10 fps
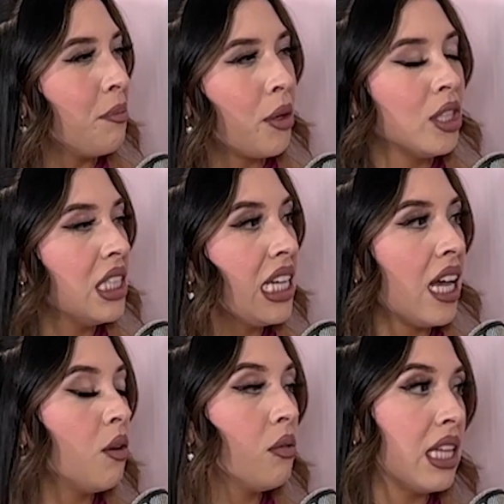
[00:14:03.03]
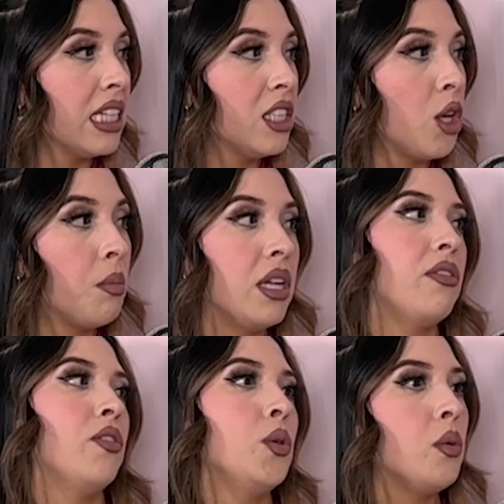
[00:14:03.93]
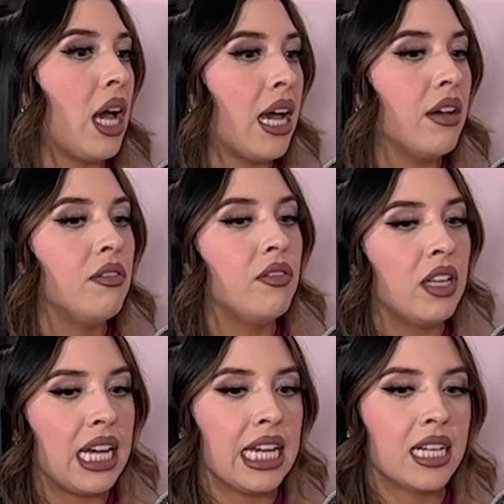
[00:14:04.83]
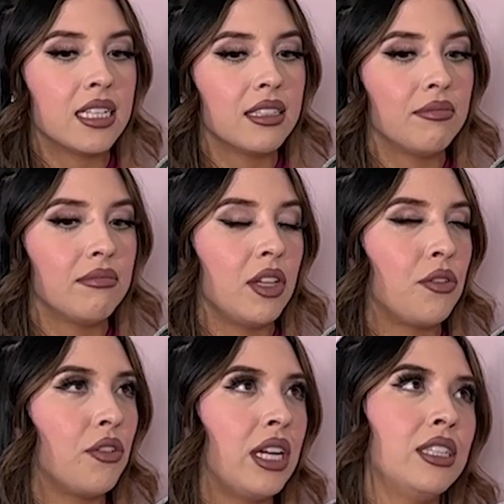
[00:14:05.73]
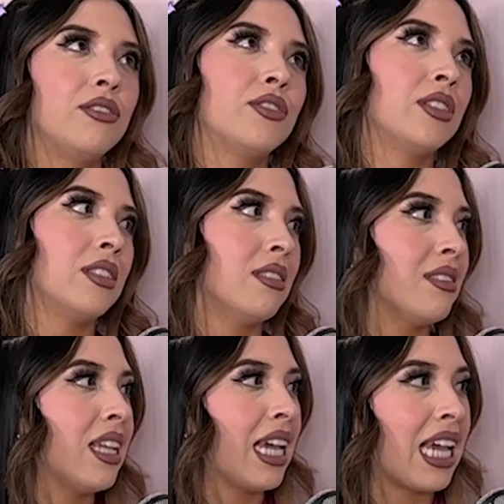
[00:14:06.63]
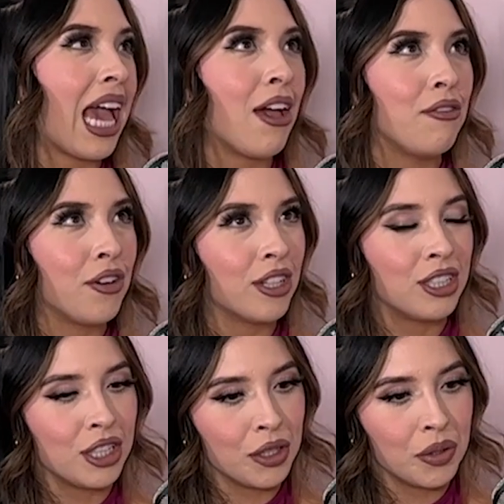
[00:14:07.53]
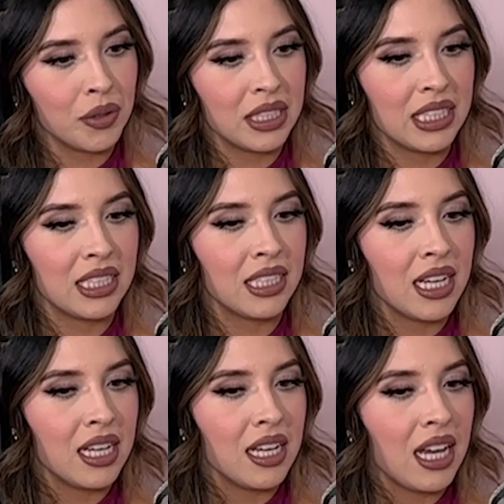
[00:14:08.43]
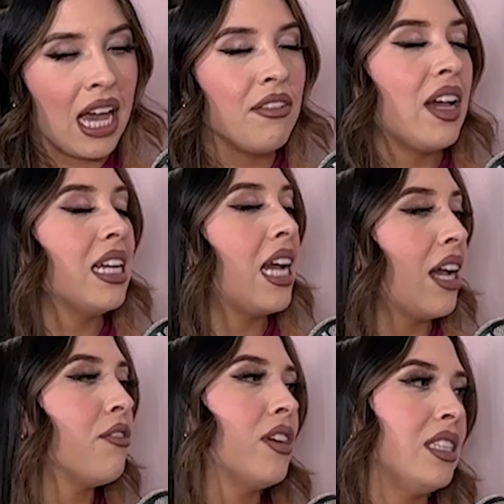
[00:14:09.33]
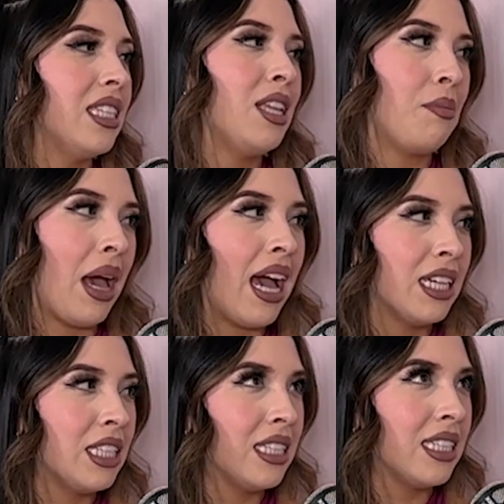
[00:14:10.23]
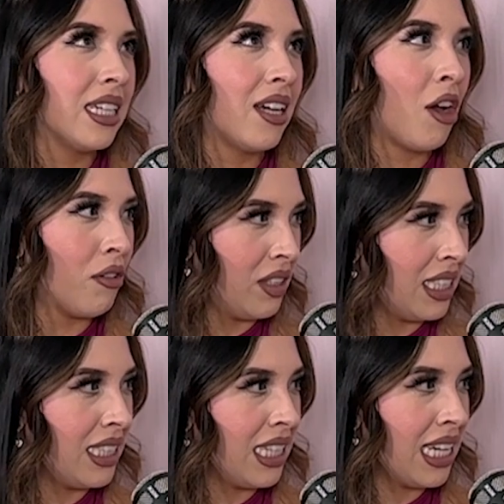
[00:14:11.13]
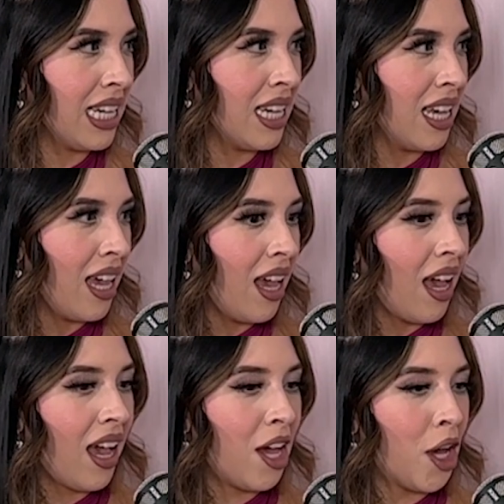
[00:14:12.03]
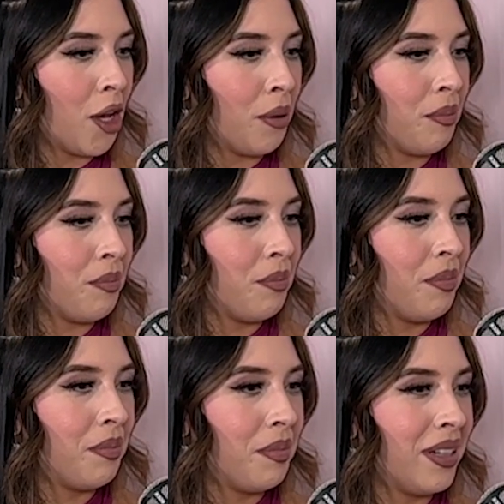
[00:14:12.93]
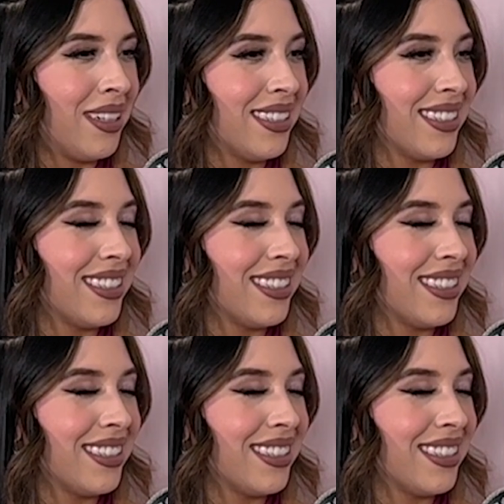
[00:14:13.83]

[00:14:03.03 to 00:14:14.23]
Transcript: personally, I don't think so. But if you have like a friend for like ever too, I've had guy friends in the past, obviously. But